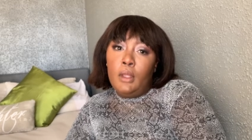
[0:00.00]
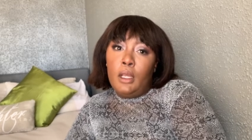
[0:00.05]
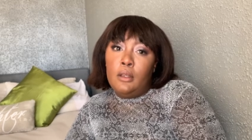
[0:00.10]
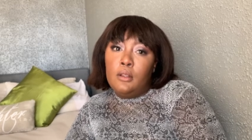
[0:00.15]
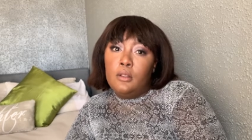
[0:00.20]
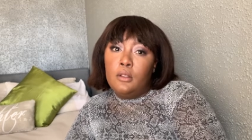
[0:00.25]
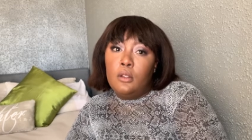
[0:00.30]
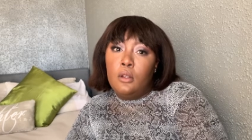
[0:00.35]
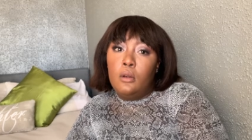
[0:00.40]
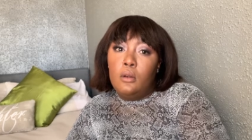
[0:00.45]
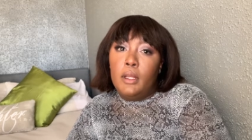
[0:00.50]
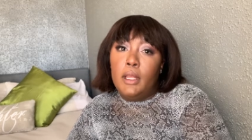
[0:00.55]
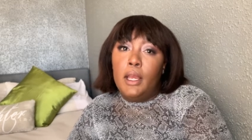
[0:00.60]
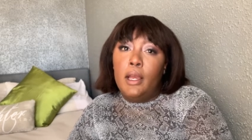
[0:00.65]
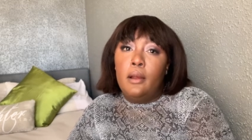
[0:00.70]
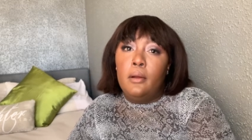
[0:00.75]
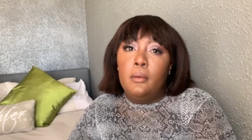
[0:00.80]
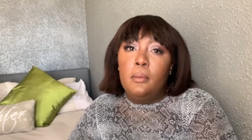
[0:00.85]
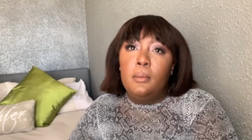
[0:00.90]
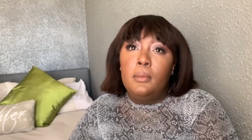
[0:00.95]
so yeah
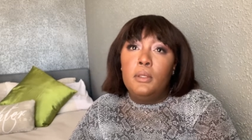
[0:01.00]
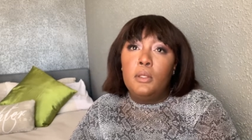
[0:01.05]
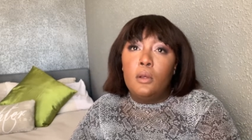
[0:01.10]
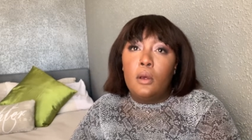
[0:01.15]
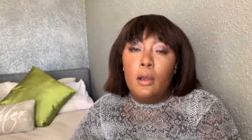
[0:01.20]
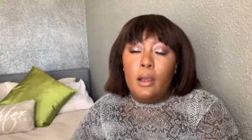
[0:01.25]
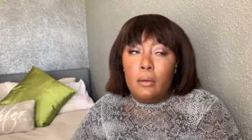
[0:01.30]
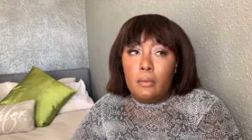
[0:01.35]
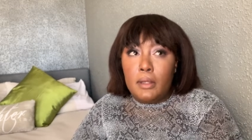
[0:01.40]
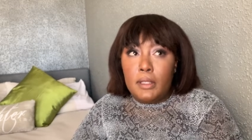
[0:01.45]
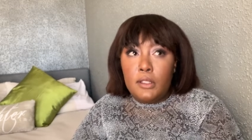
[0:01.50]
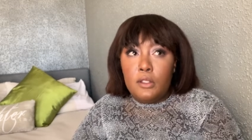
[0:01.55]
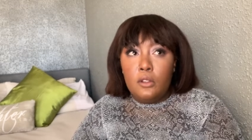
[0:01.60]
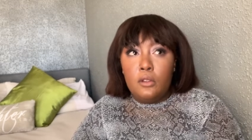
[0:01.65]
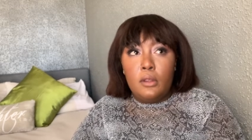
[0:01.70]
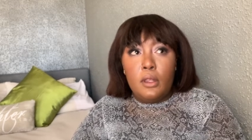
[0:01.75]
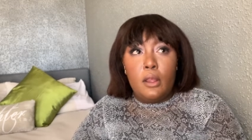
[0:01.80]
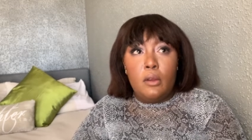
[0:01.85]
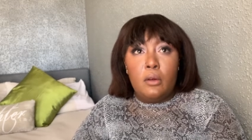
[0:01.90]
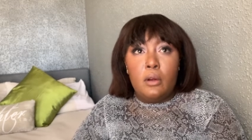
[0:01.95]
so i went to
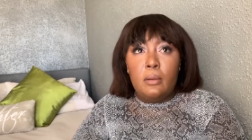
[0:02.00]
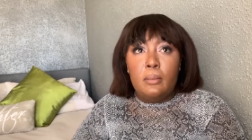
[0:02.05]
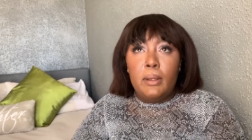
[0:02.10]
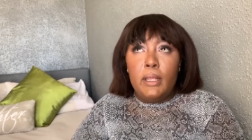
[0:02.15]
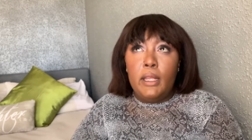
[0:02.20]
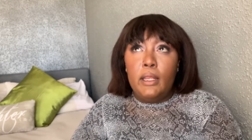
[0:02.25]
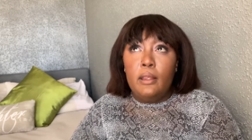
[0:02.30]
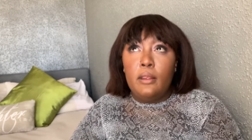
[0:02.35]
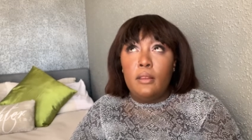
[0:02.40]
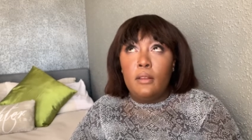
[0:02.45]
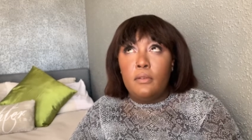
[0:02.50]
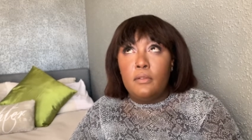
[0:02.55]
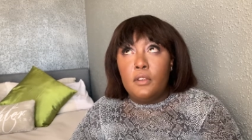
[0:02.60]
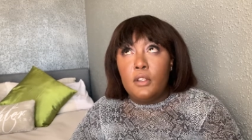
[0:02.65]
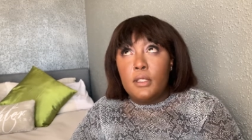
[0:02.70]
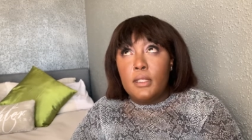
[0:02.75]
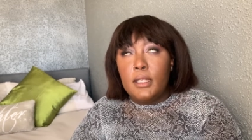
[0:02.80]
therapy the first